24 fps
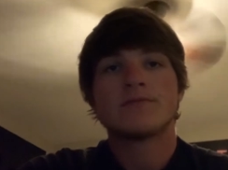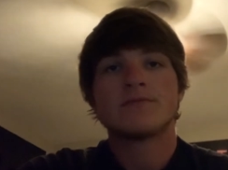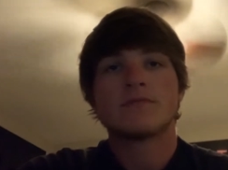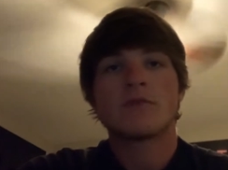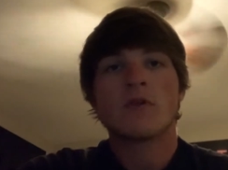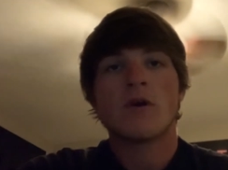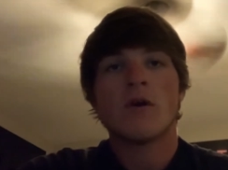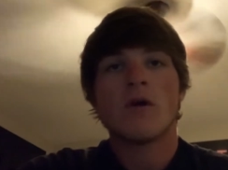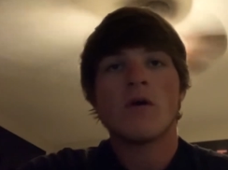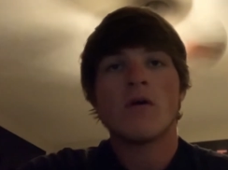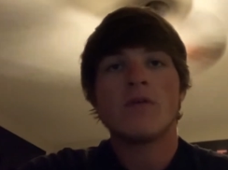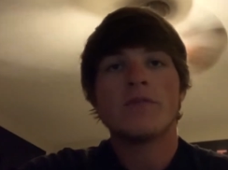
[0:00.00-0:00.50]

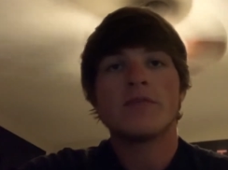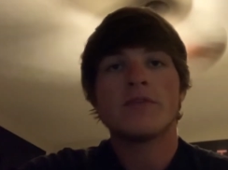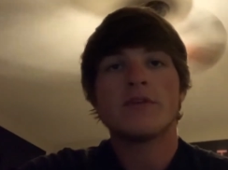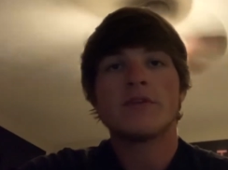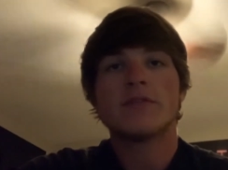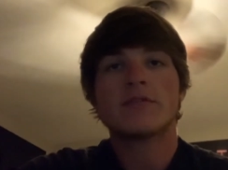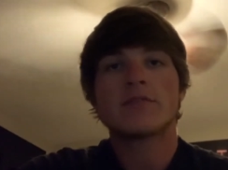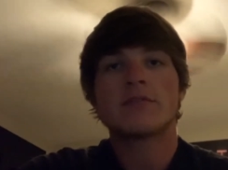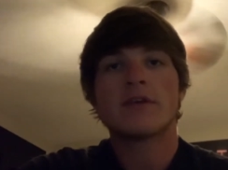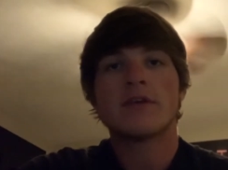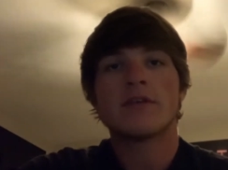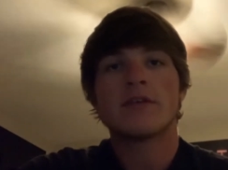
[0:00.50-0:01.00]
All of
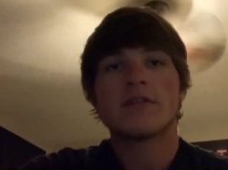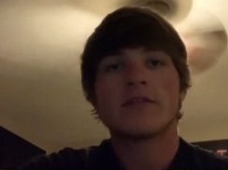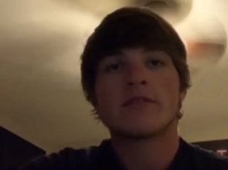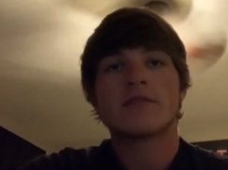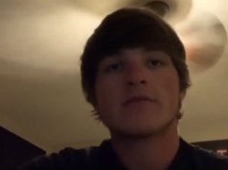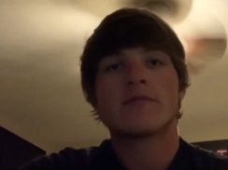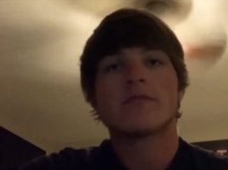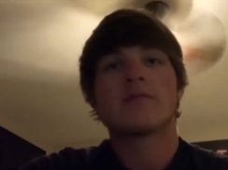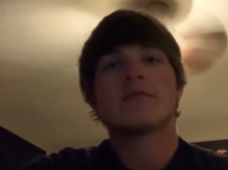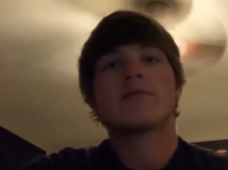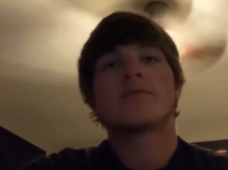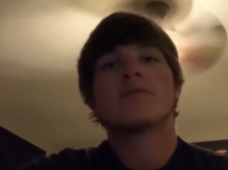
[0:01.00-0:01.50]
this is
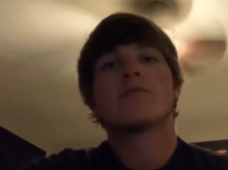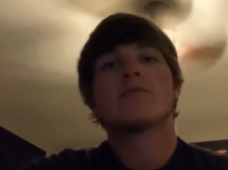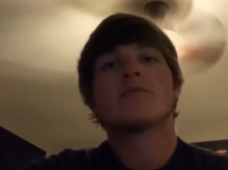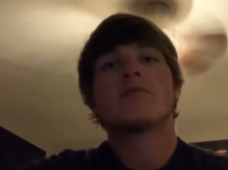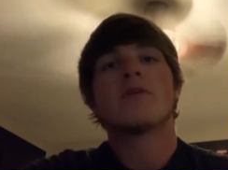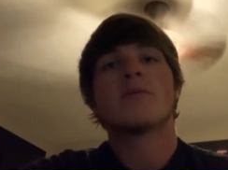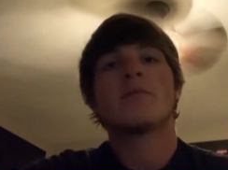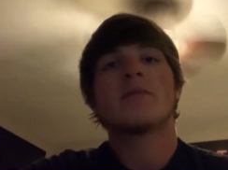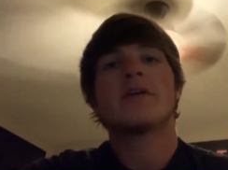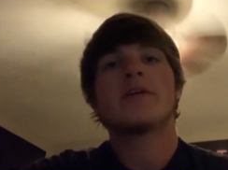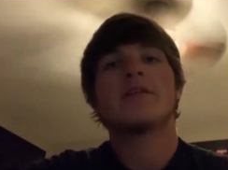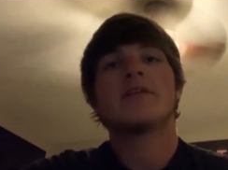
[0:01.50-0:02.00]
what
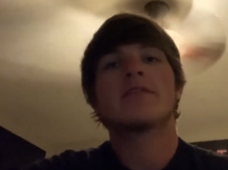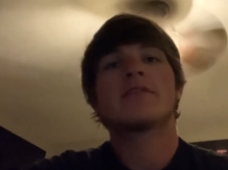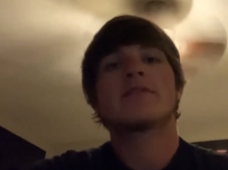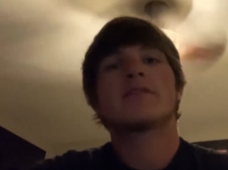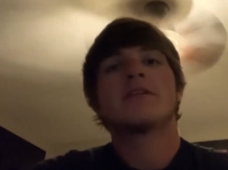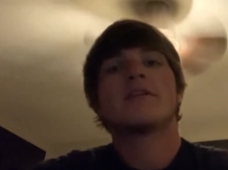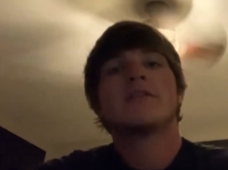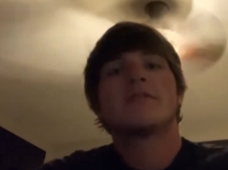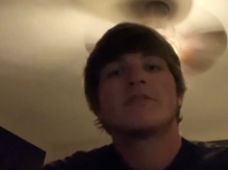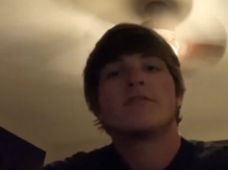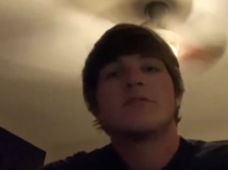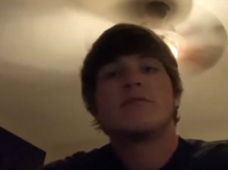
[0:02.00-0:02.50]
makes
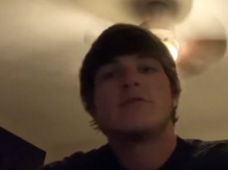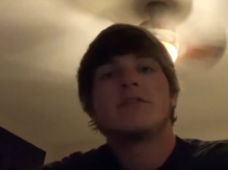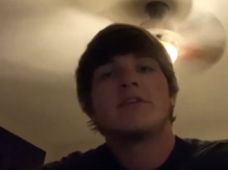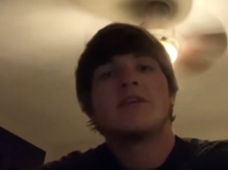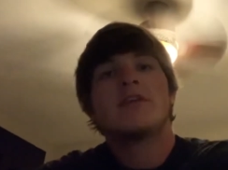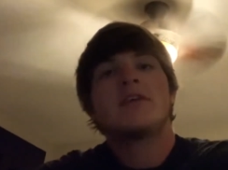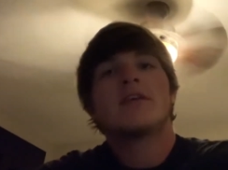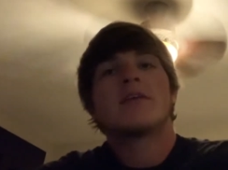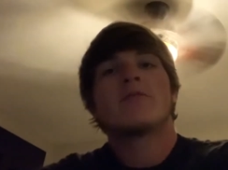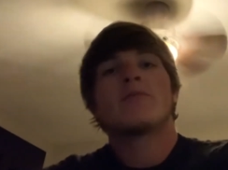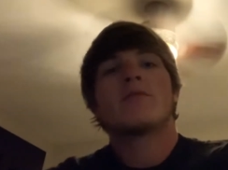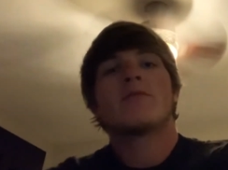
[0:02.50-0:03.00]
theater
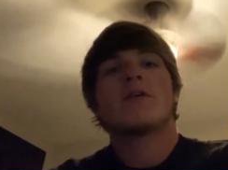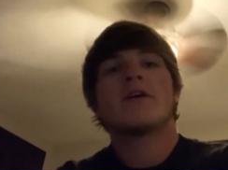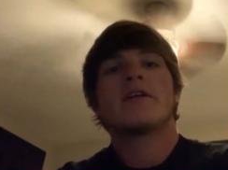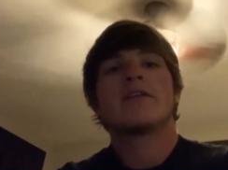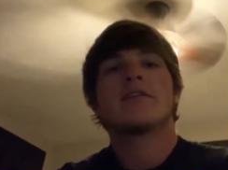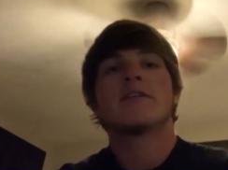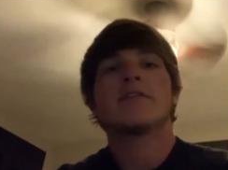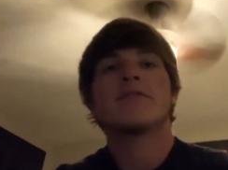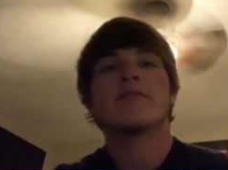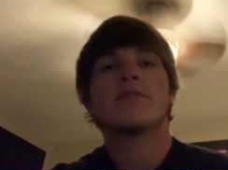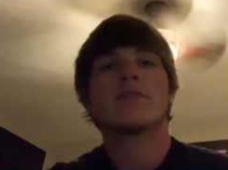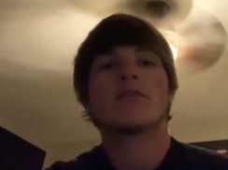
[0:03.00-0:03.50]
unique and why
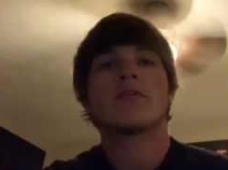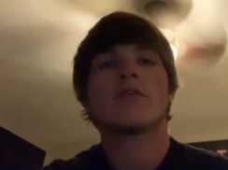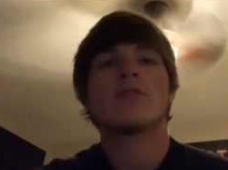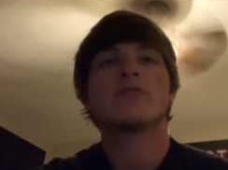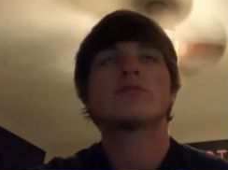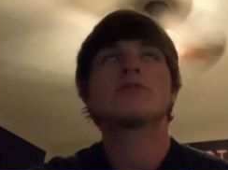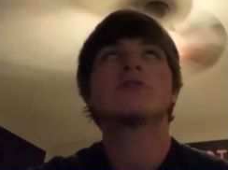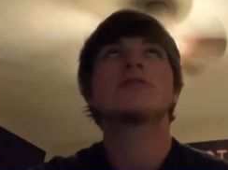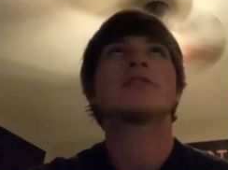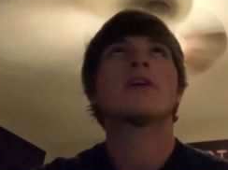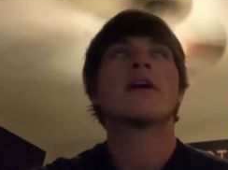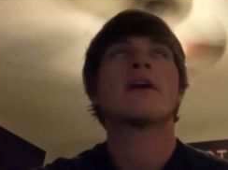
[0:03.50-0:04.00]
different
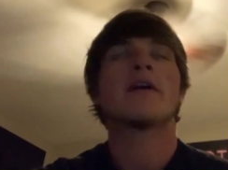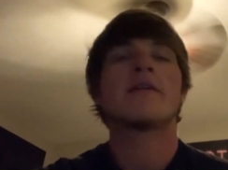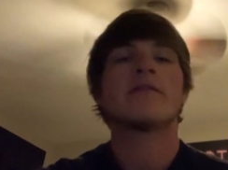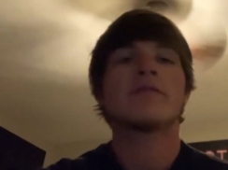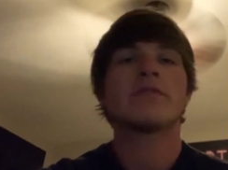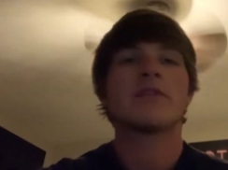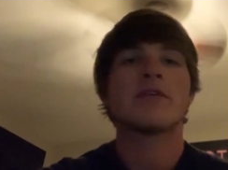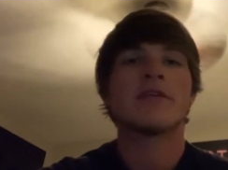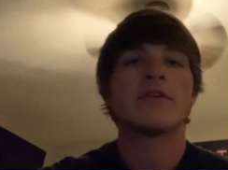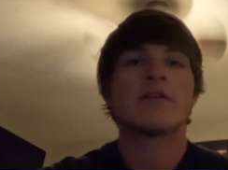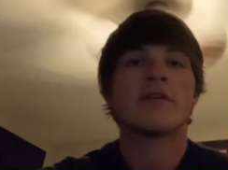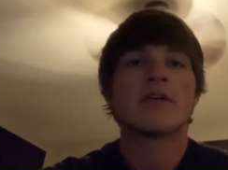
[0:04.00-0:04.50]
cultures have
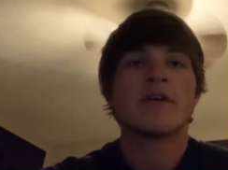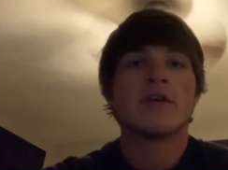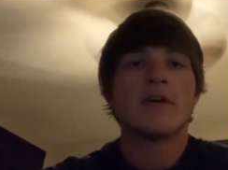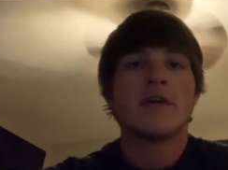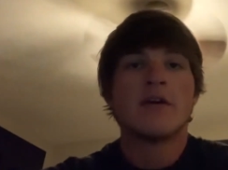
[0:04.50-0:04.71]
their